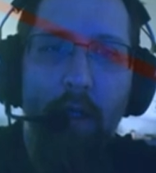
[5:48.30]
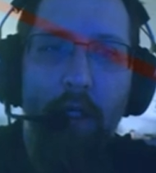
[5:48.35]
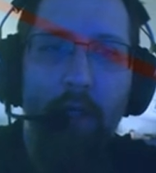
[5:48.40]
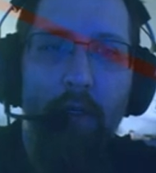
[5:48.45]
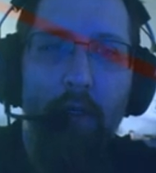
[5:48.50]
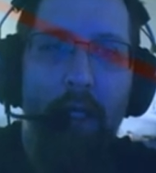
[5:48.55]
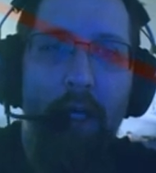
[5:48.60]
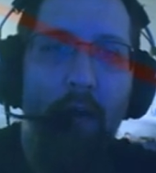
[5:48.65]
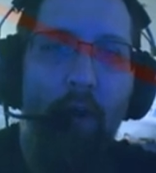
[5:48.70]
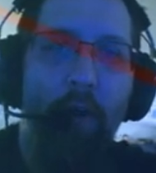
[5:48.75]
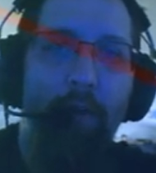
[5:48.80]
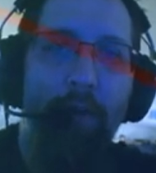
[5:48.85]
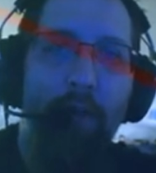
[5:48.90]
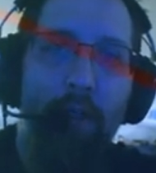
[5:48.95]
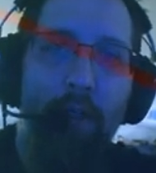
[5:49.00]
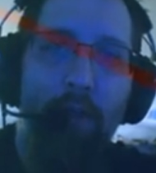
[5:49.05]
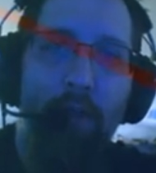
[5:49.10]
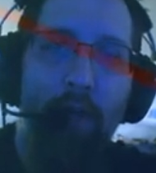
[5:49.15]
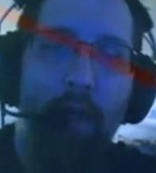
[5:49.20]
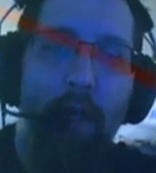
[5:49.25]
in and tell all
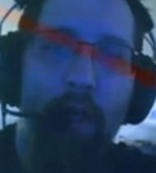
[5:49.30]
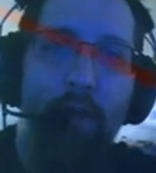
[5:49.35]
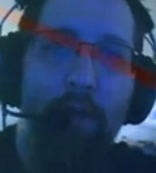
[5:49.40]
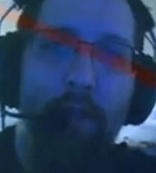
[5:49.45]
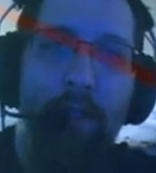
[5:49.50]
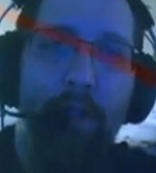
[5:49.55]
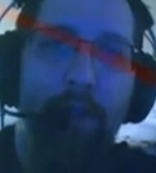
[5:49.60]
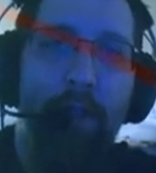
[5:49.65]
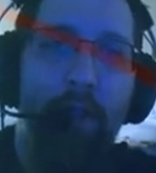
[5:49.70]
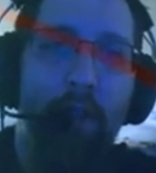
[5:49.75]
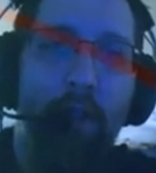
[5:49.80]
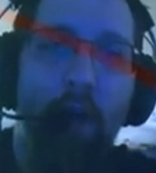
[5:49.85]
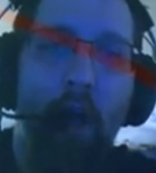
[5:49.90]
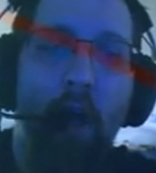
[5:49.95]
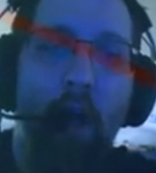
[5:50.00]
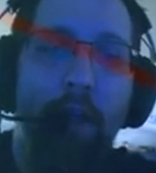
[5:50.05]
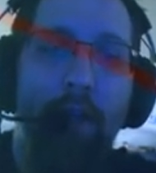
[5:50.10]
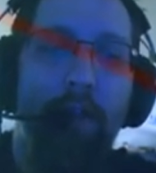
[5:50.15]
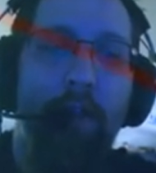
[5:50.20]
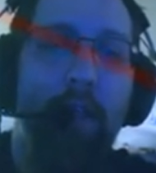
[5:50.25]
these creators that their
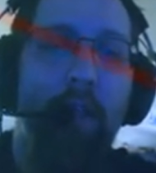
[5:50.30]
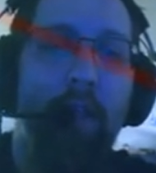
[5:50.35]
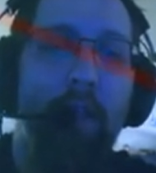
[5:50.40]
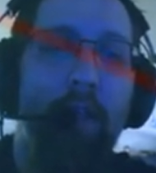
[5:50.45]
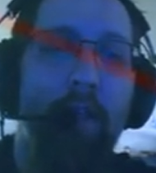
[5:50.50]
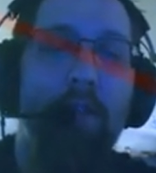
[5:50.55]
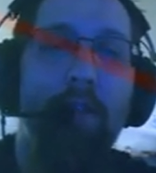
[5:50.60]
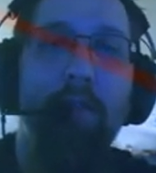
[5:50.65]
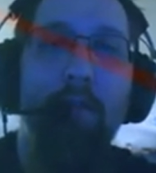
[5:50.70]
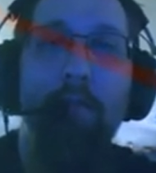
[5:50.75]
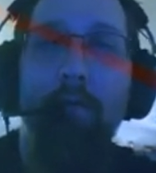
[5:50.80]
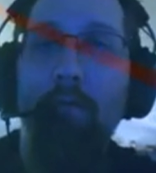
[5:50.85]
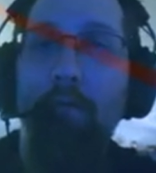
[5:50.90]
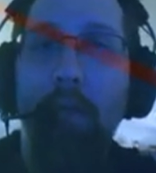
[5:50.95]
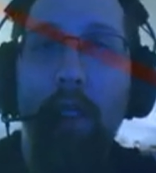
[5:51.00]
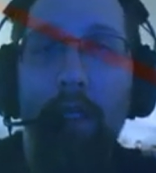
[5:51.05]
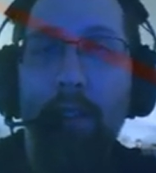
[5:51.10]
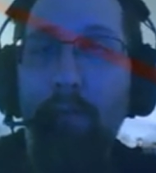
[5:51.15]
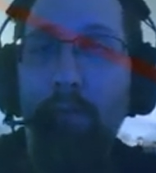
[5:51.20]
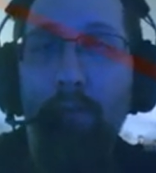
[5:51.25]
content is
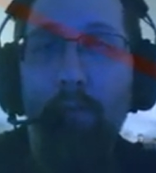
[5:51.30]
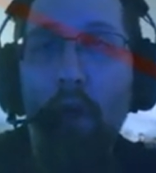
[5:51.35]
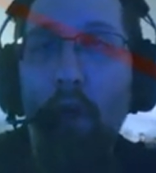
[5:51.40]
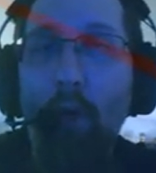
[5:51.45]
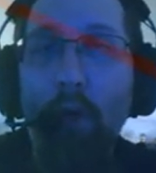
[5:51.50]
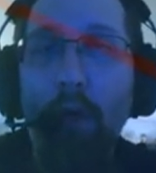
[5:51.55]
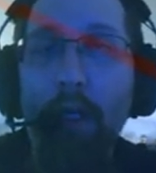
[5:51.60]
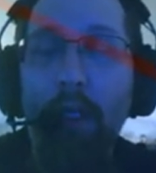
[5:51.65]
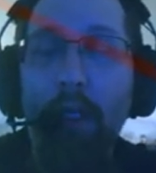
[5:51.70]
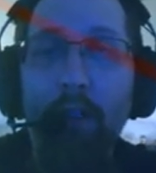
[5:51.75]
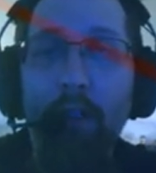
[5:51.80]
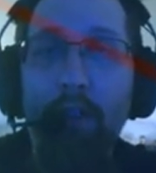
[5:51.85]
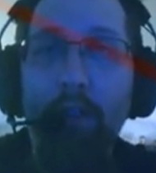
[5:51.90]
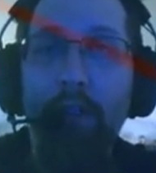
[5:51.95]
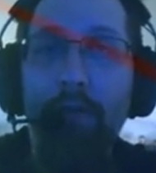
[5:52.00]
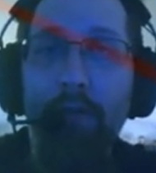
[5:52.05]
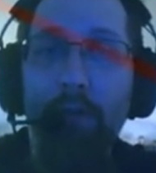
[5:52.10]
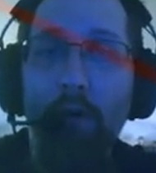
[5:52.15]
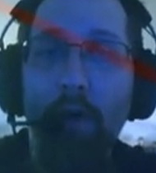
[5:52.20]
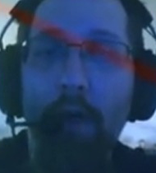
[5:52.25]
is broken and
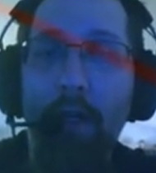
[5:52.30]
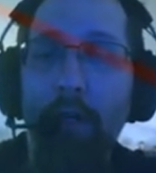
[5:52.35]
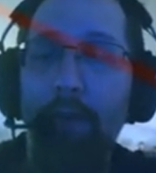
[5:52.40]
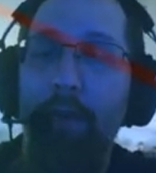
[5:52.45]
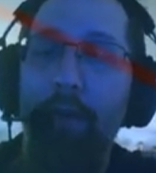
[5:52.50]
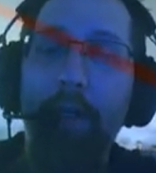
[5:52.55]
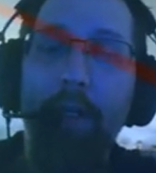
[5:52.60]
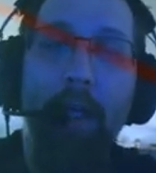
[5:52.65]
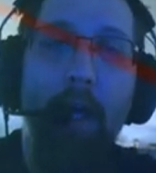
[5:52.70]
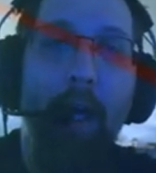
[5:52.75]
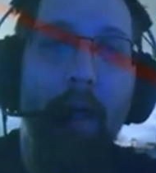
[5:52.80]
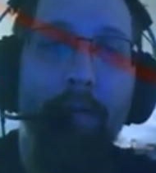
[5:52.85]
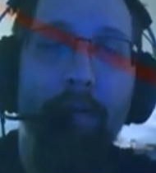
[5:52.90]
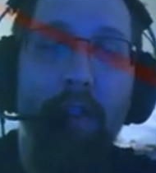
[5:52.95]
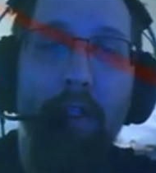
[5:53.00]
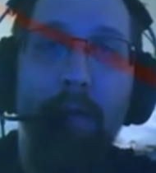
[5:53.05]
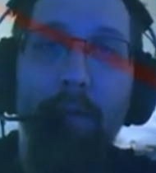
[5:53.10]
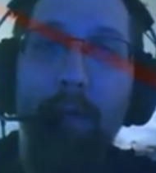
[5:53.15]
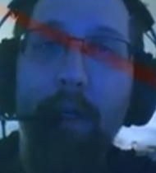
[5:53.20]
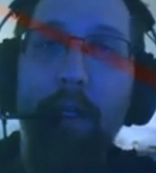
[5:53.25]
destroyed, and they're going to have
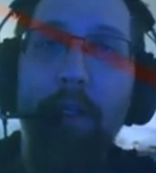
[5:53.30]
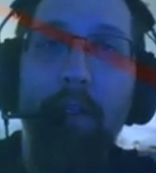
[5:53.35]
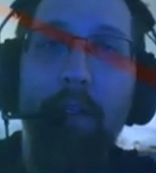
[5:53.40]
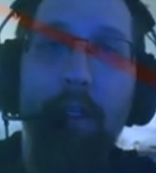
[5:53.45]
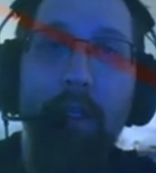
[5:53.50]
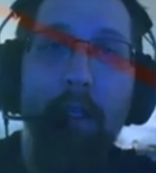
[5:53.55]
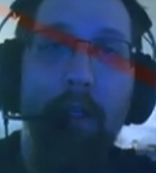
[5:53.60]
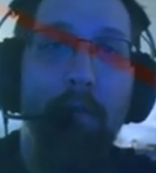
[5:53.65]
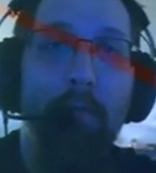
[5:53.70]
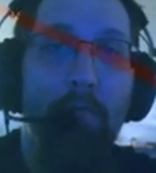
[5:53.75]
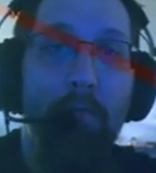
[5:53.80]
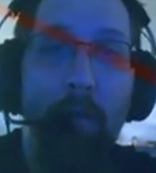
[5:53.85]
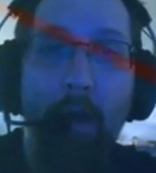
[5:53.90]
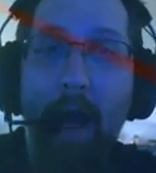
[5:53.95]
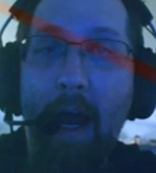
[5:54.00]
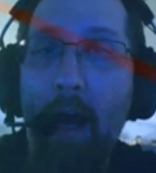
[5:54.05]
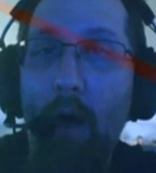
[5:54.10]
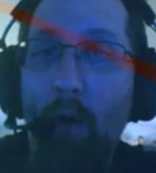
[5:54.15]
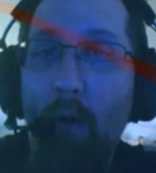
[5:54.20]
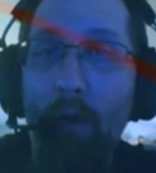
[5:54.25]
to spend
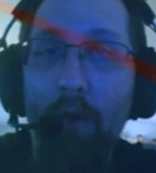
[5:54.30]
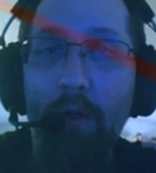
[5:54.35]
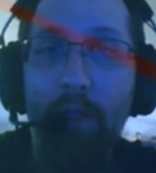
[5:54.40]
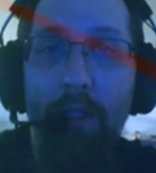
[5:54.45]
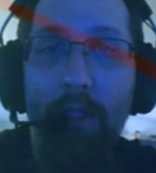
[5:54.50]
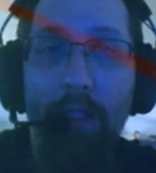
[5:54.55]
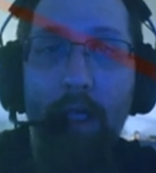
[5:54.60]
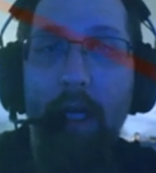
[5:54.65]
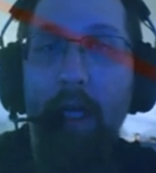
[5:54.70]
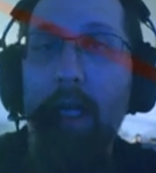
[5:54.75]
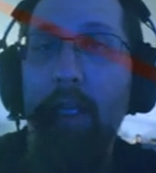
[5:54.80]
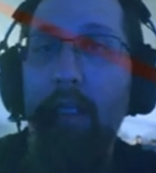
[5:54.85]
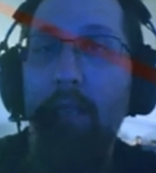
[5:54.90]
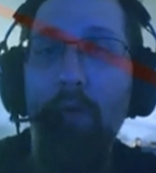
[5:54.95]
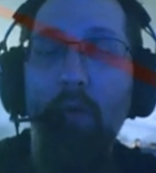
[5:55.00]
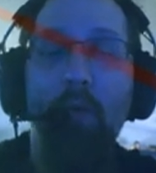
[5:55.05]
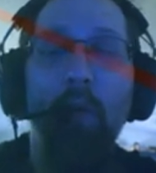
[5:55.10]
hours, days,